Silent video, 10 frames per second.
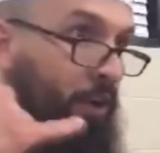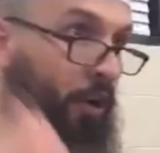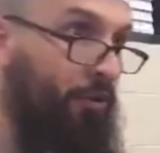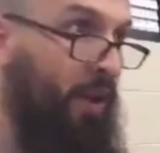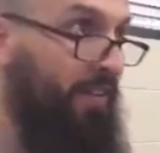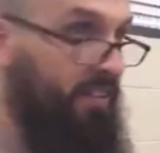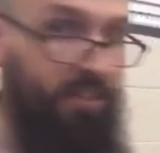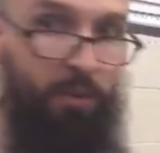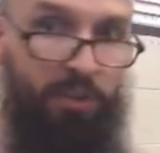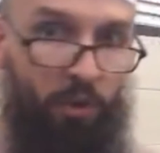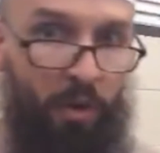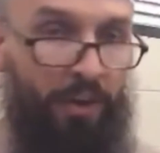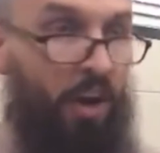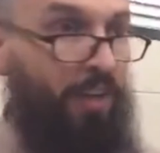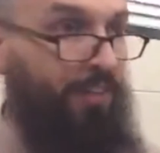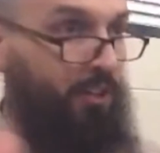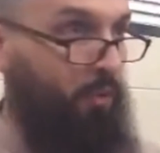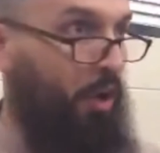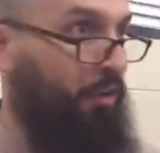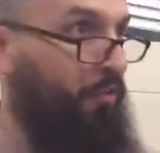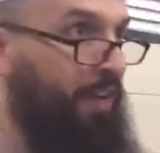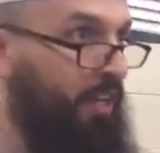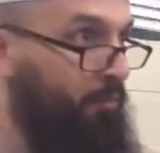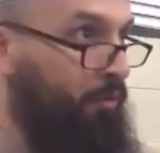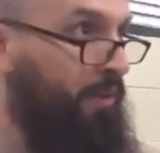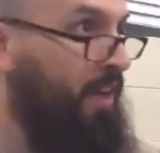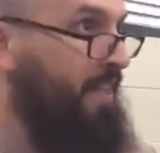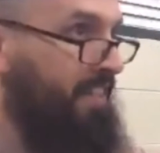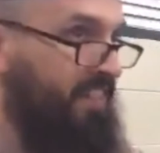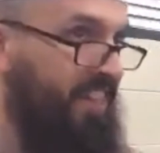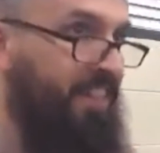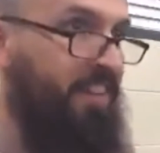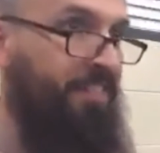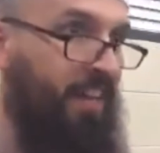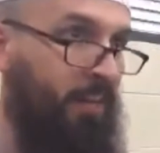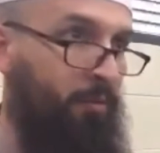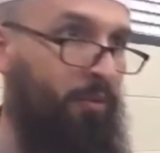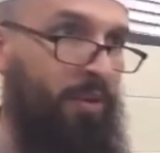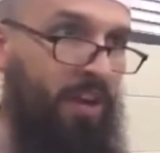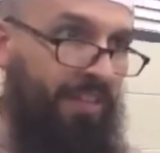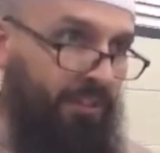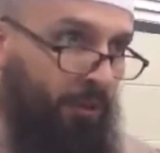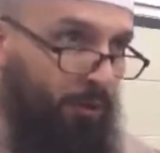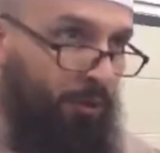we called around to see what's going on, if there's water available. There's nothing available. There's no